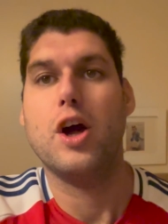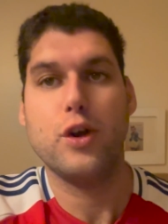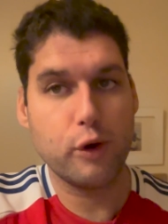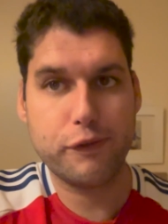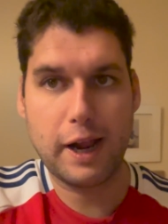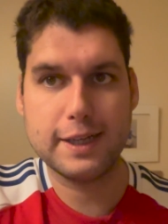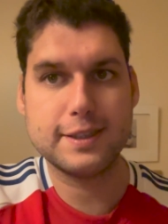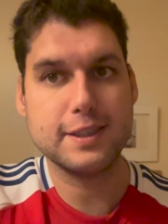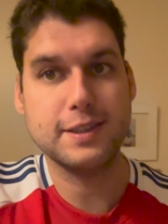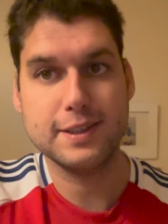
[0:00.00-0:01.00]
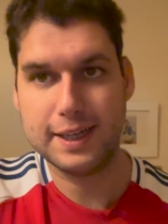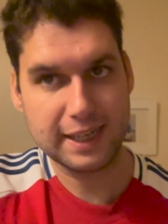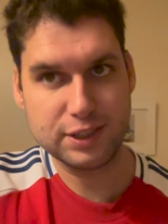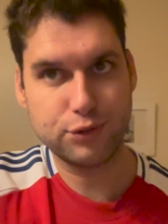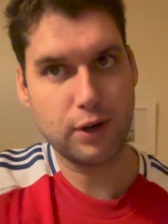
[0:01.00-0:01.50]
North London
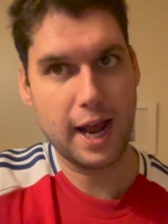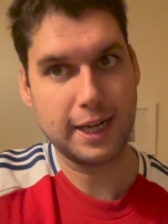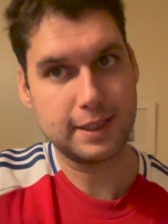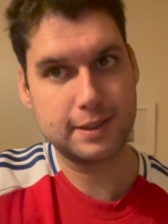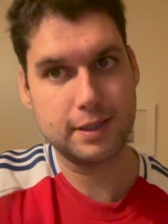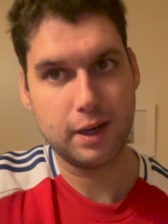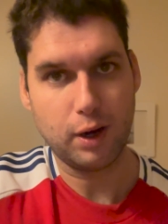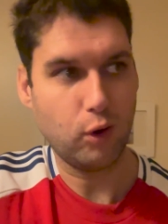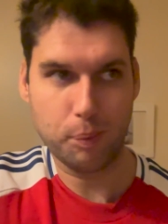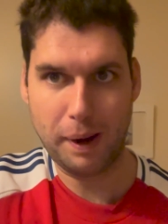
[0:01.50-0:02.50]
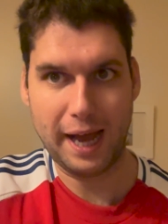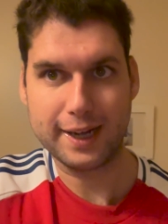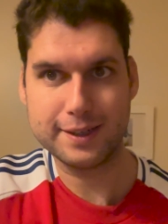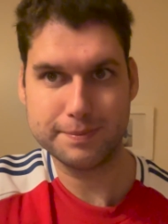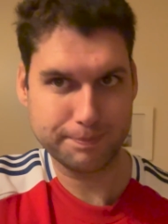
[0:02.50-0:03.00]
is red or
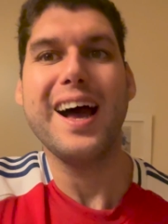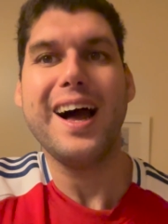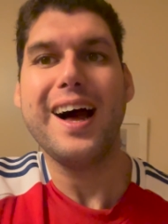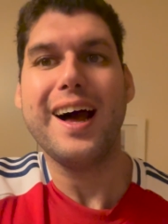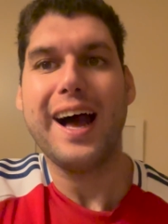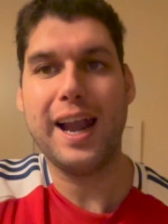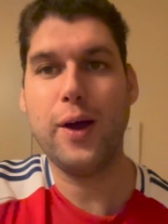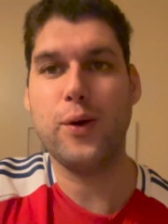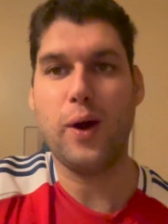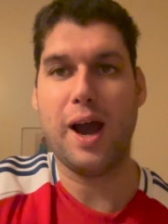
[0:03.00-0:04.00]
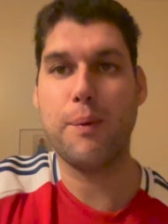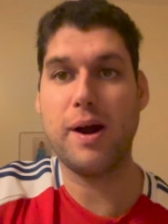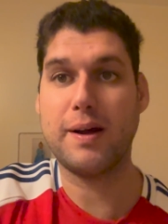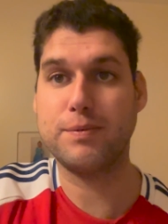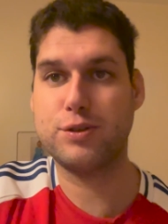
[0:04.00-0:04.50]
black. Hello and
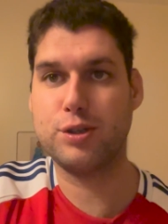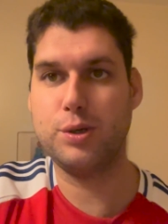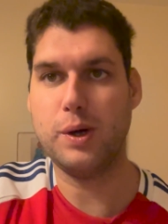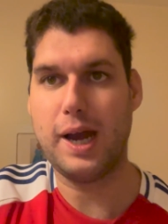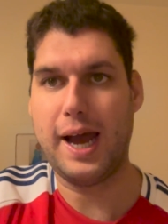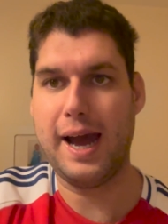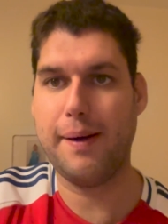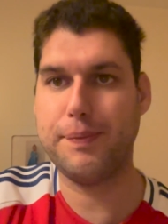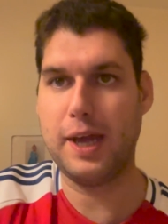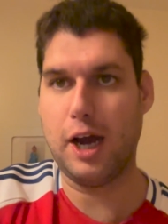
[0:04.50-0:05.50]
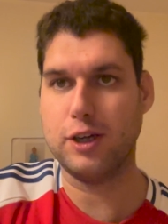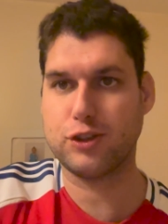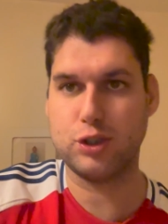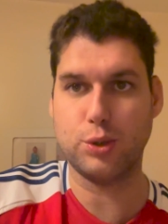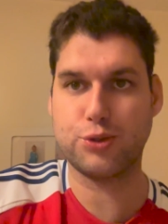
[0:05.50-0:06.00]
welcome to uh, the
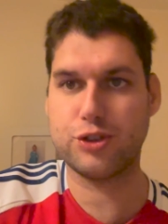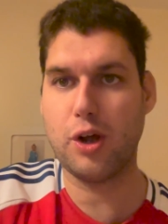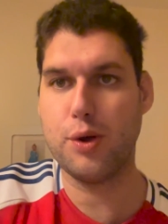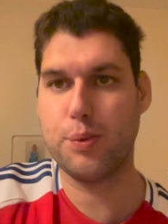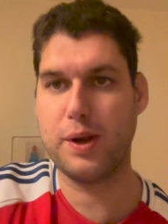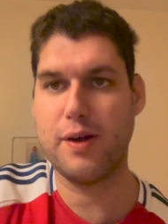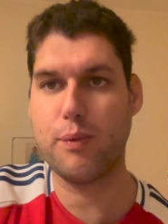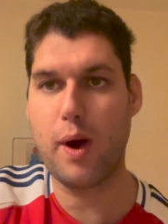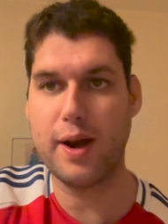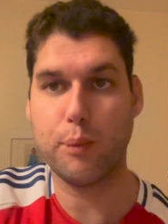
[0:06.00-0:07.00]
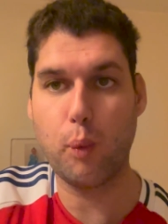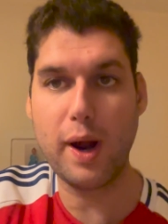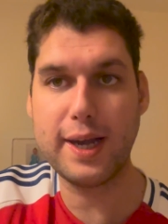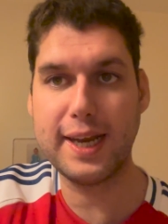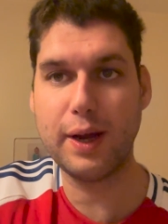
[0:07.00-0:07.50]
Arsenal. So we have won
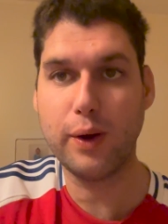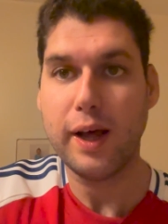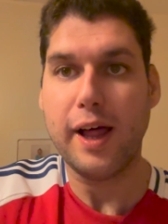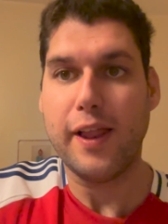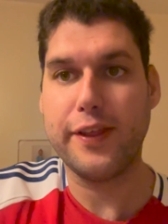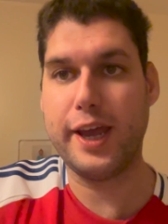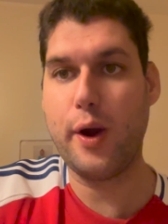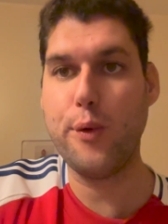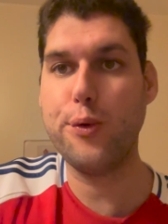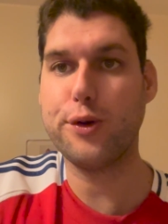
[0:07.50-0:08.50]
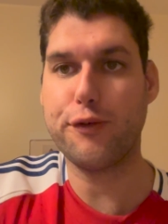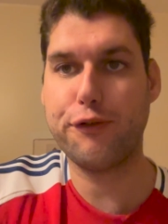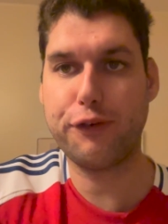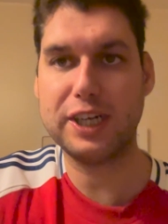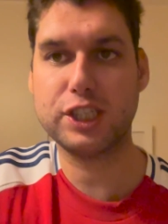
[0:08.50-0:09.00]
1-0, the
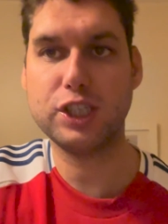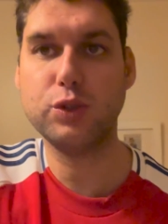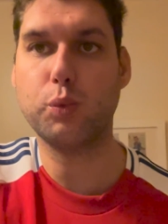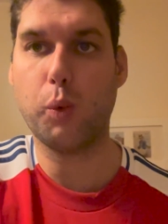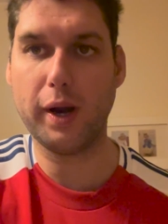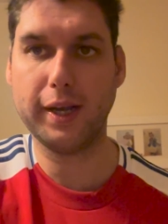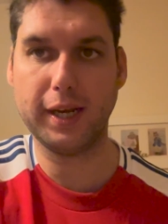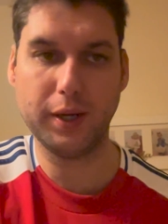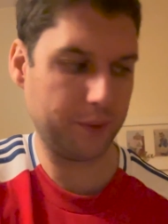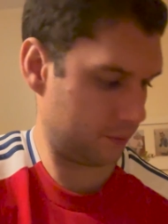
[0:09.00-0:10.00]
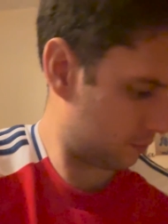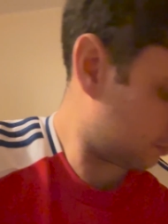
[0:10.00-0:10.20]
old-fashioned 1-0.